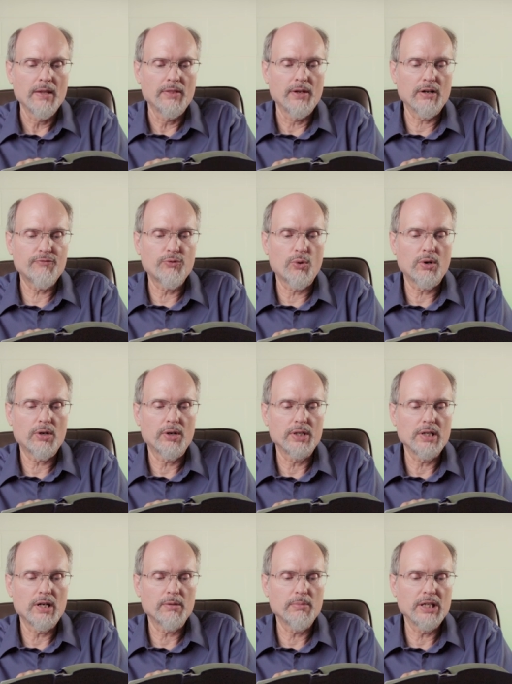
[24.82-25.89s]
Therefore her
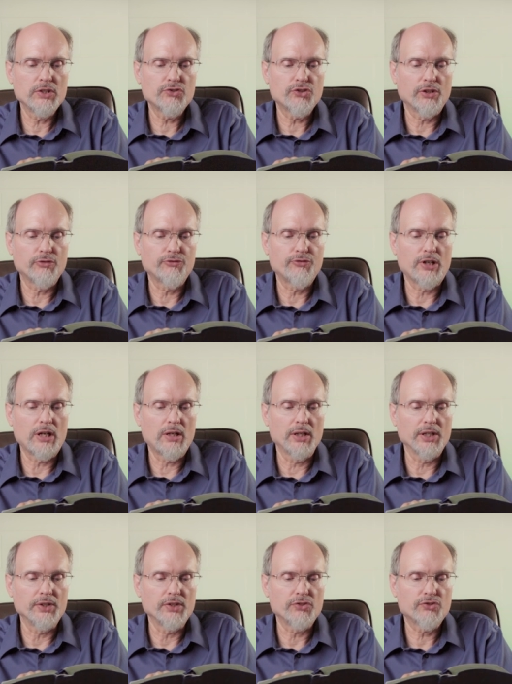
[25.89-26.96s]
young men shall fall
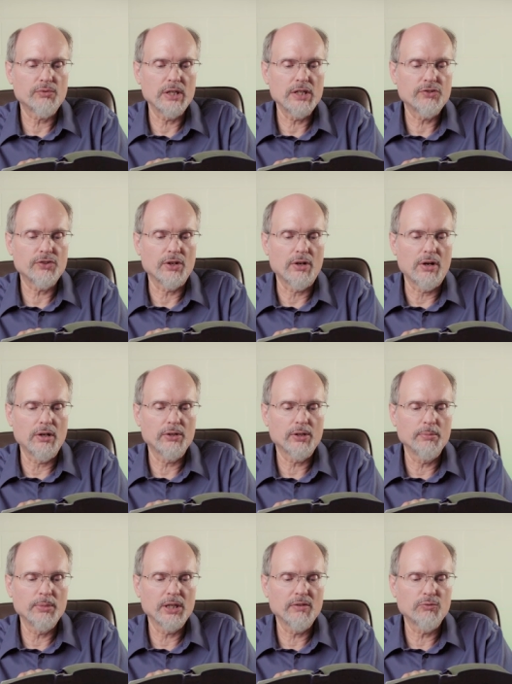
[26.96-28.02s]
in the streets, and all her
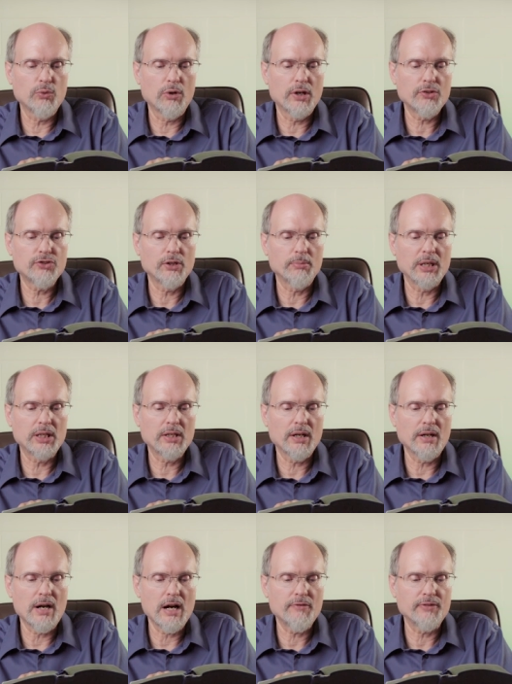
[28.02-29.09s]
men of war shall be cut
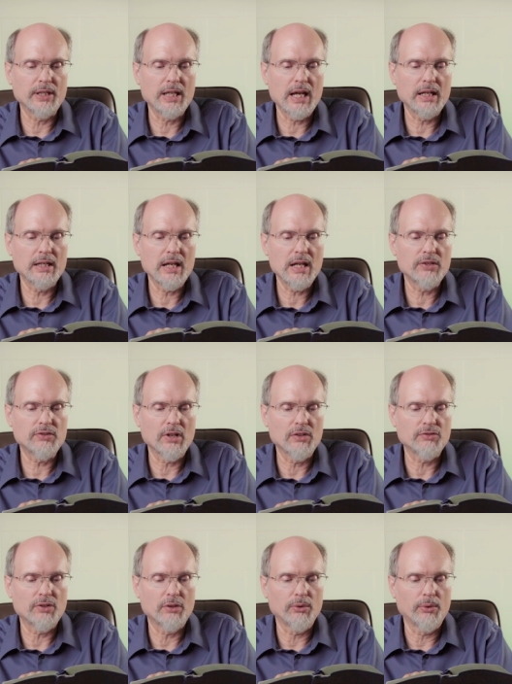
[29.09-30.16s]
off in that day,
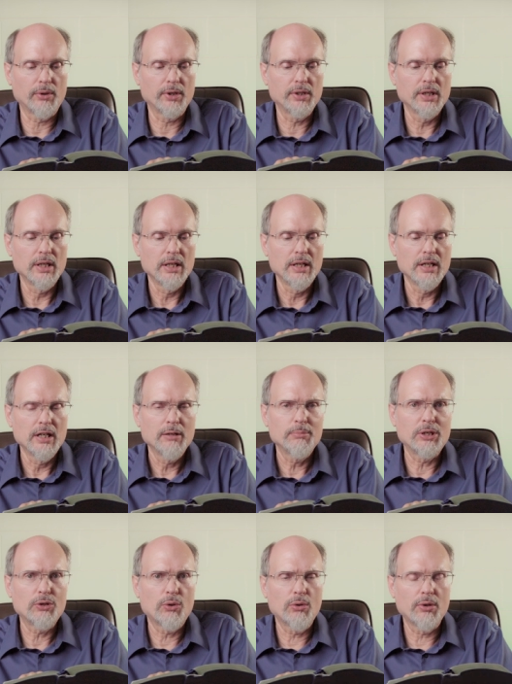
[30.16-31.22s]
says the Lord.
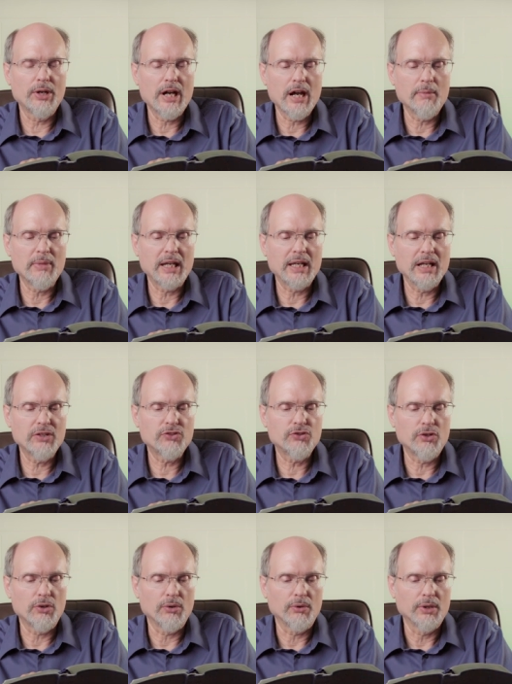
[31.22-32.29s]
Behold, I am against
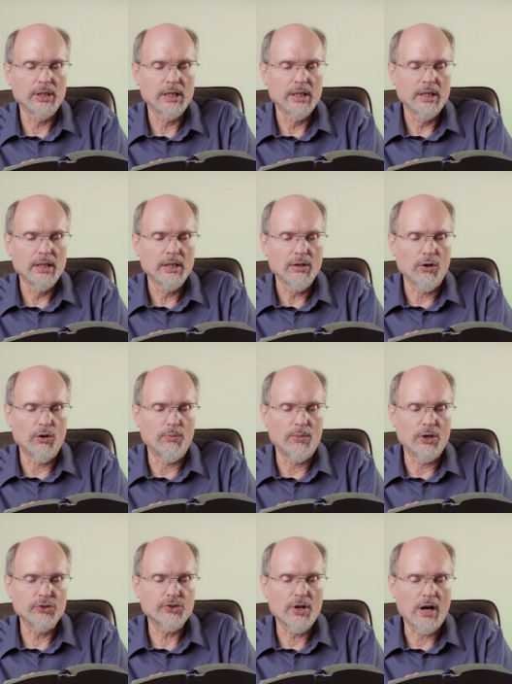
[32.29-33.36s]
you, O
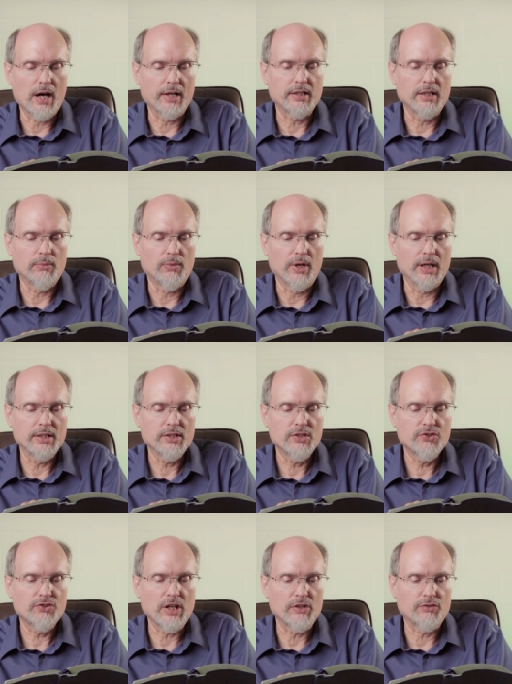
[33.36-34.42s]
most haughty one,
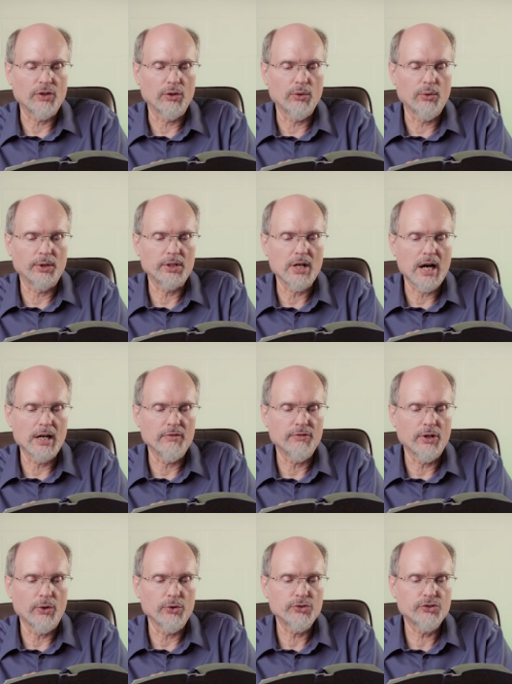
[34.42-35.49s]
says the Lord God of
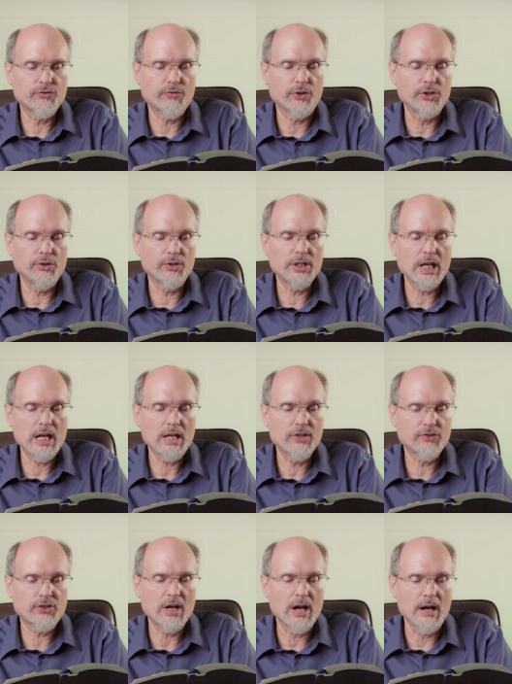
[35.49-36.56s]
hosts, for your day
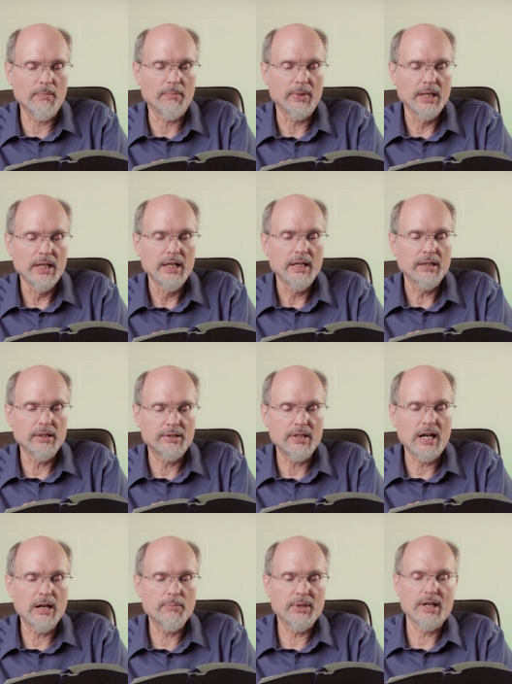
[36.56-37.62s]
has come, the
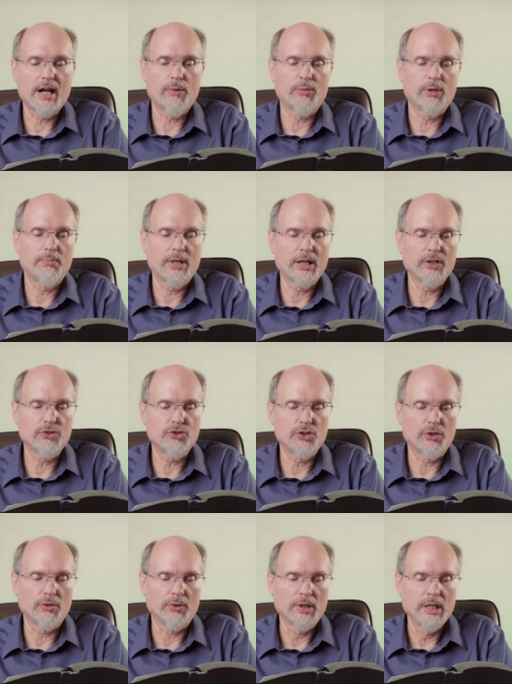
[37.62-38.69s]
time that I will punish
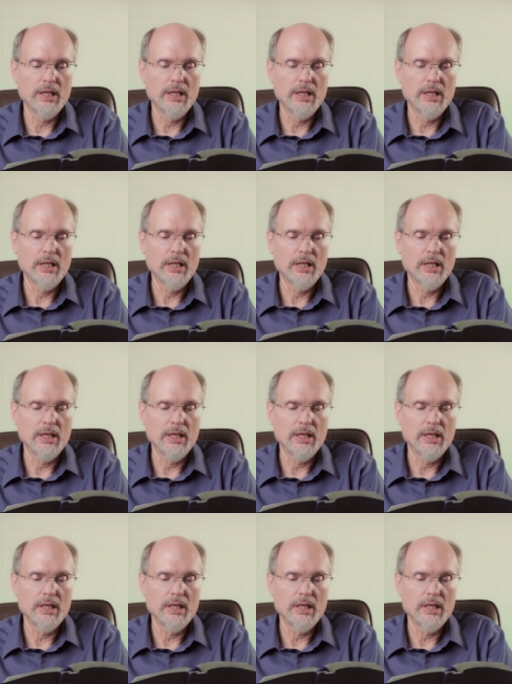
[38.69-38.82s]
you.